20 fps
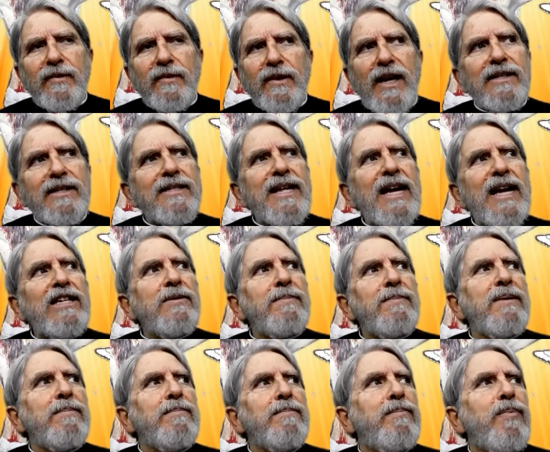It's not to
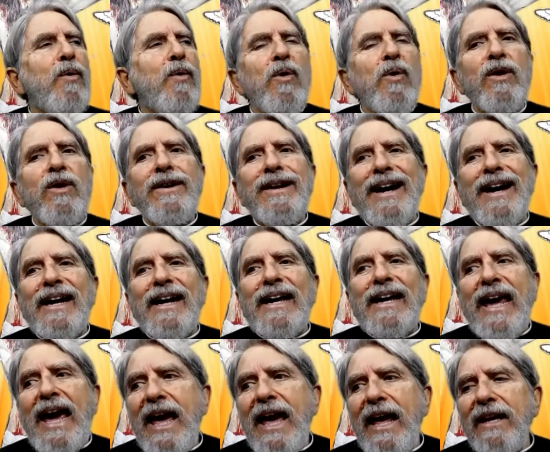be born
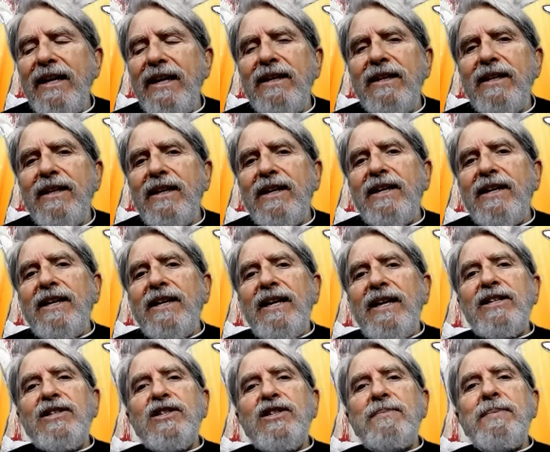again,
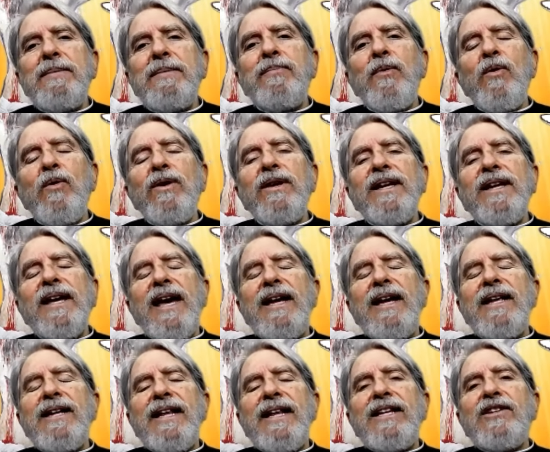it's to be born again
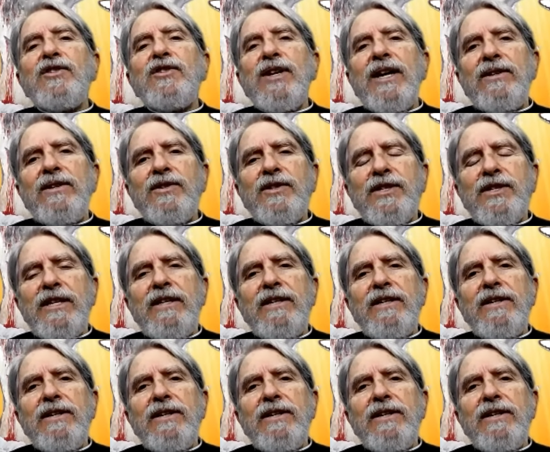at each instant.